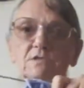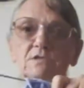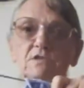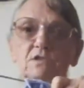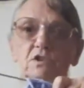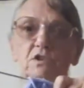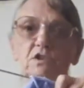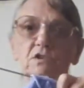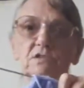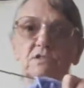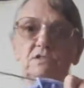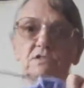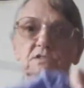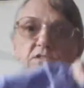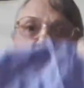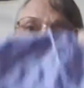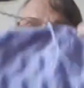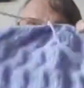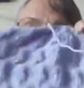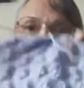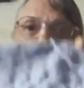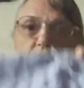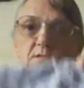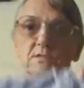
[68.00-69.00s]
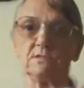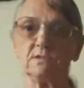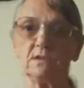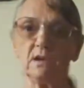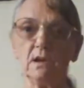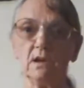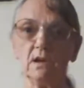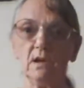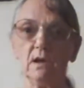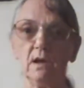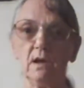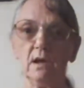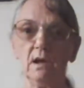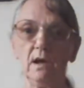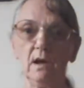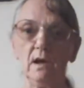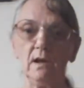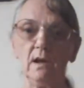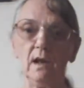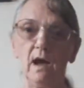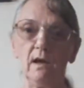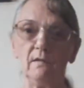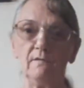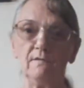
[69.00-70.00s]
36,
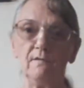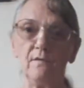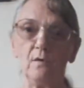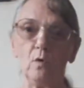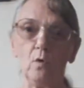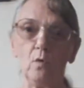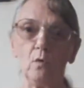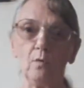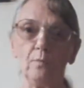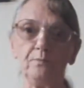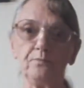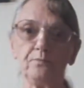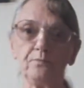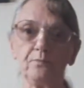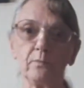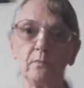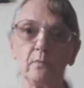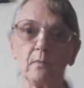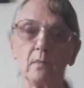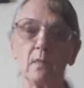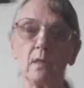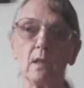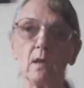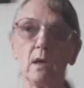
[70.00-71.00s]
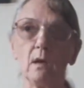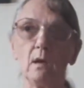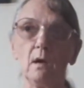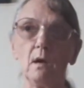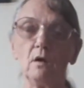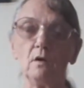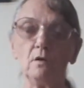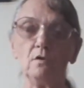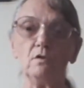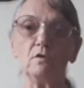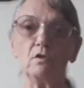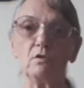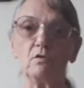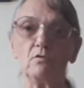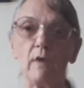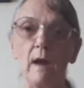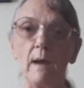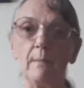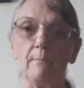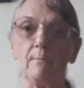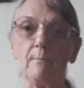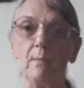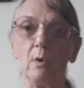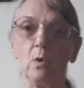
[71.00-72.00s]
and I had 400
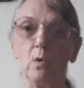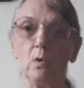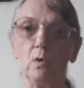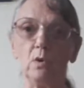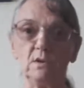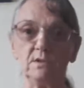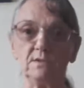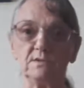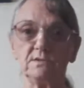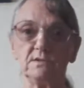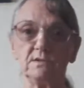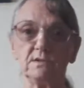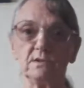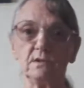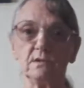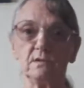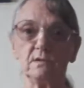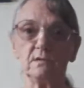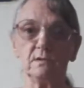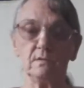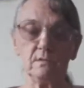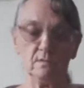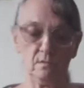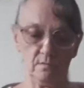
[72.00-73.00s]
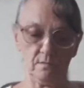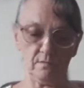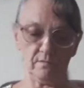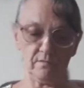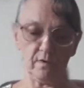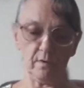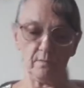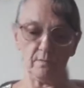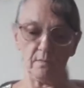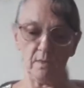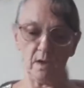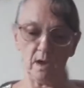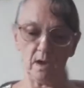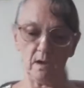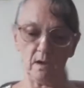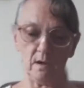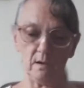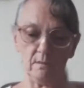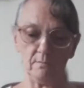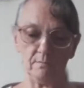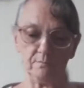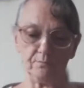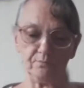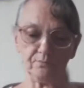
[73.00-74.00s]
gram balls from
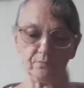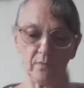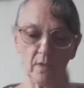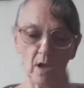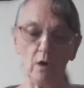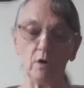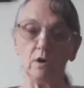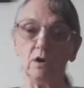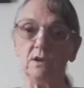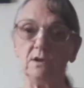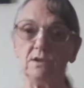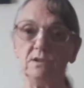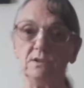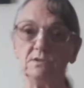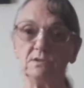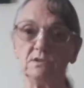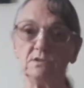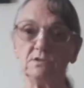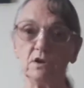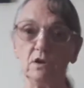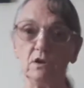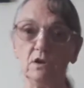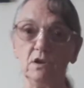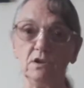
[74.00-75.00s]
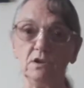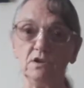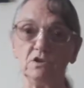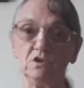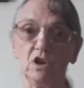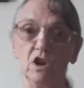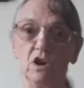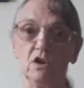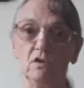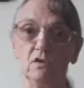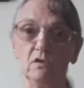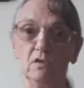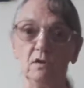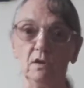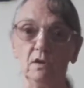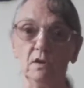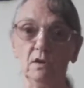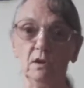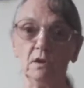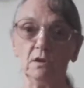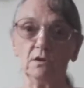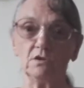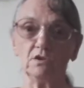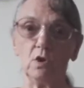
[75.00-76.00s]
Aldi's. It's Aldi's yarn,
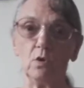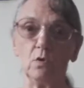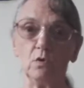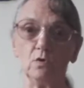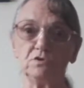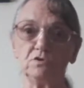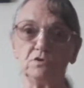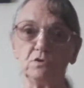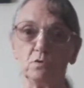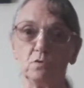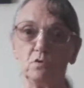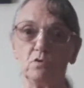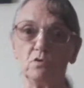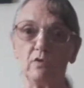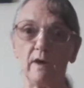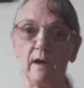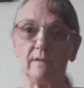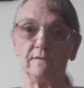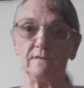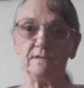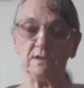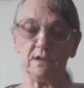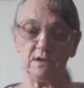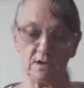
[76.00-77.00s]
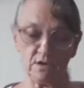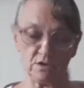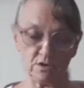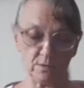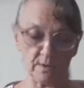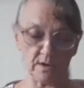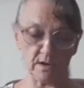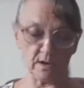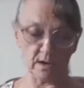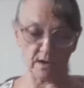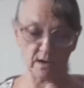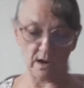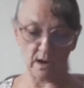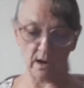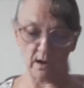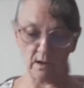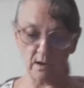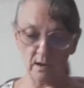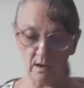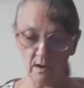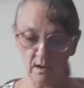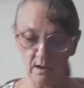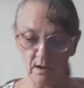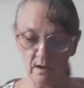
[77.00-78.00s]
it's called So Crafty Double Knitting.
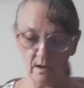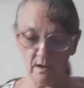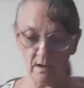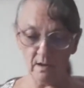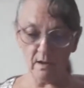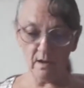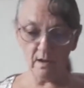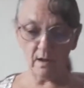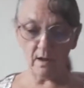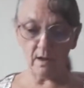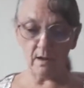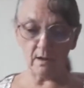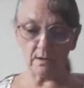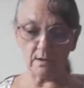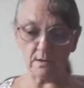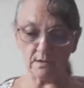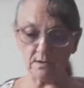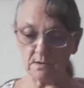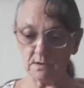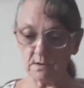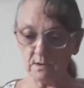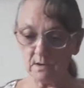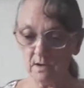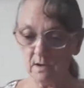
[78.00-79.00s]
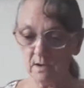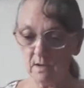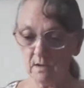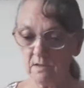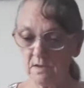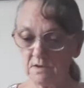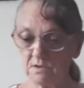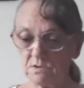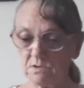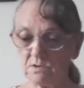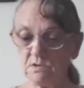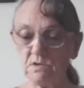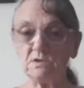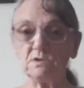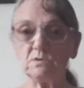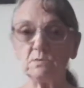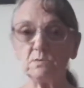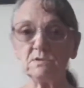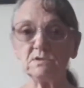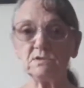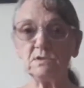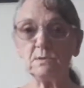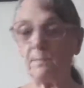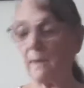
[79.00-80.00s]
And this
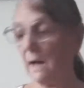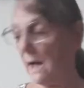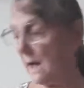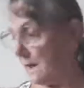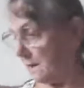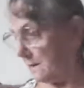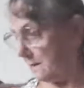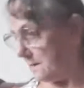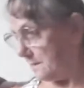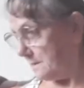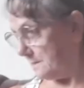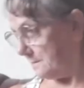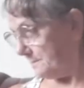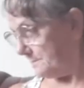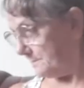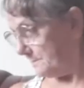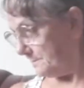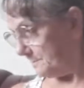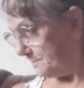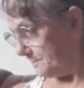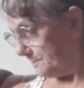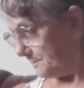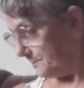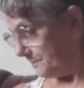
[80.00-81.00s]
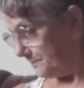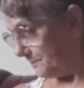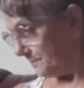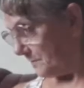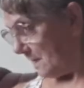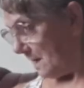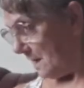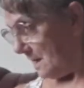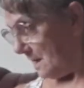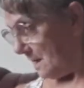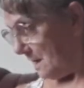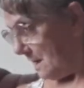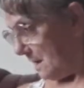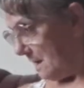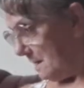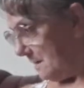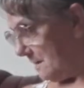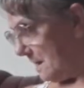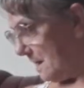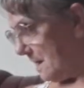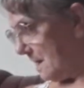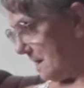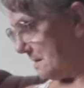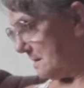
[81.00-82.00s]
was the back, and
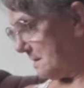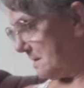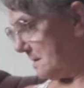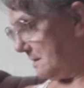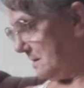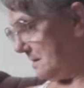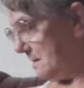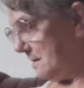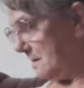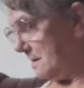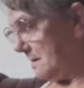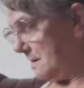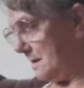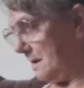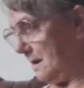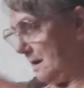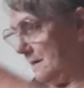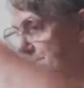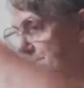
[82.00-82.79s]
then I've